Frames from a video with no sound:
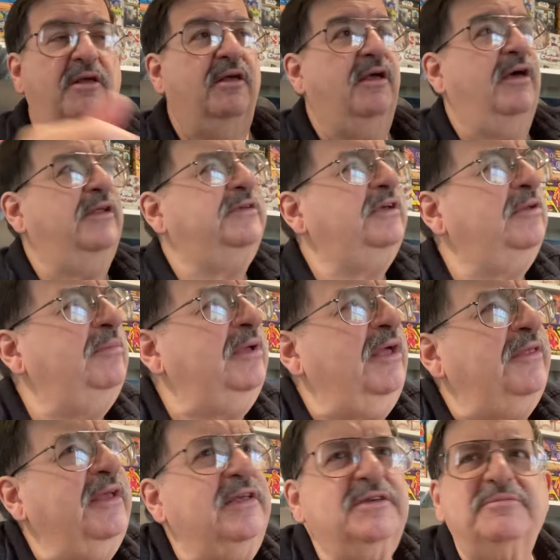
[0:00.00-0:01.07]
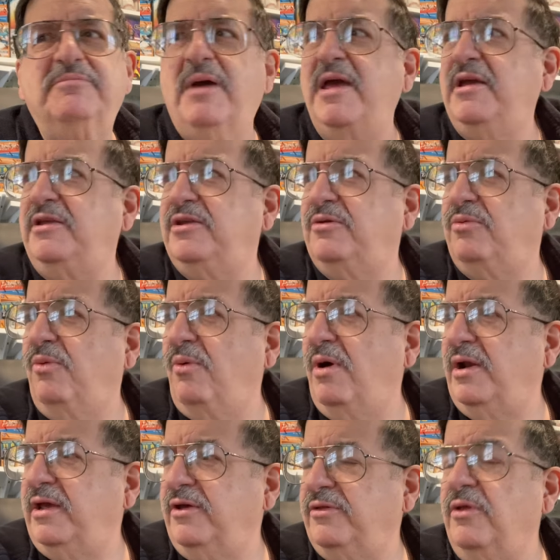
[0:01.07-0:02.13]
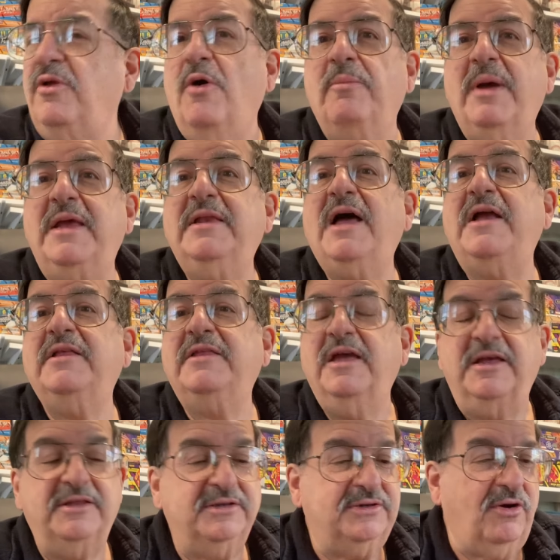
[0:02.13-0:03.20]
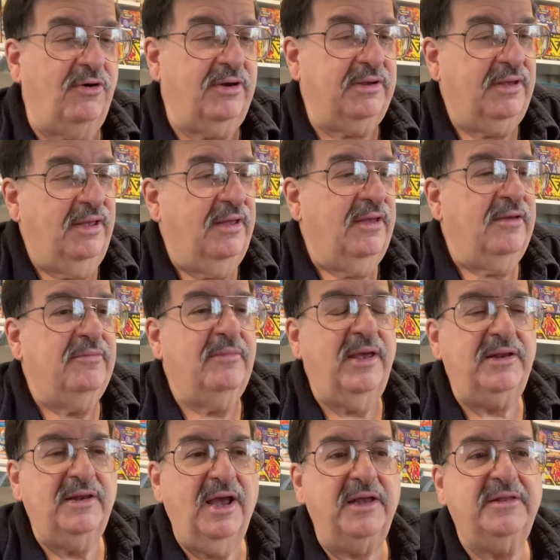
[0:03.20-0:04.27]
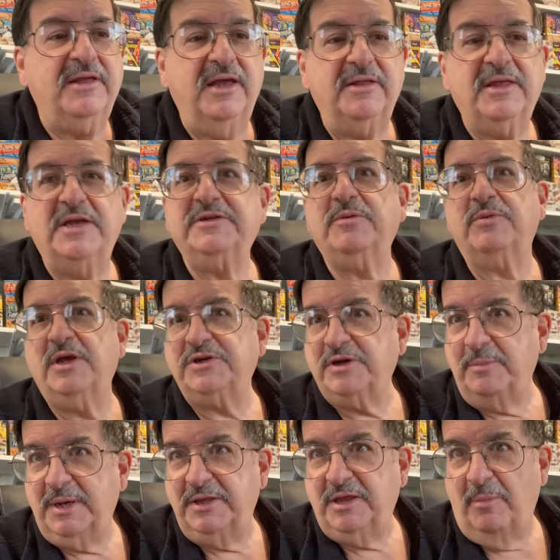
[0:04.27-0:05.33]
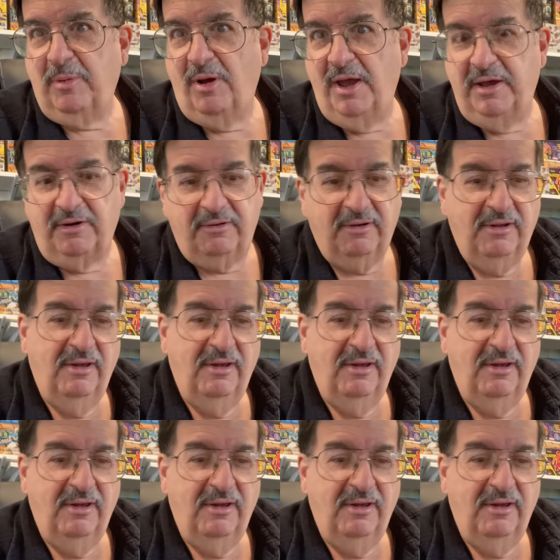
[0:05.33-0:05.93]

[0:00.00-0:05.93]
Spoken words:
And it's going to be, I think it's May 19th, sorry. May 19th. This is going to be a doubleheader.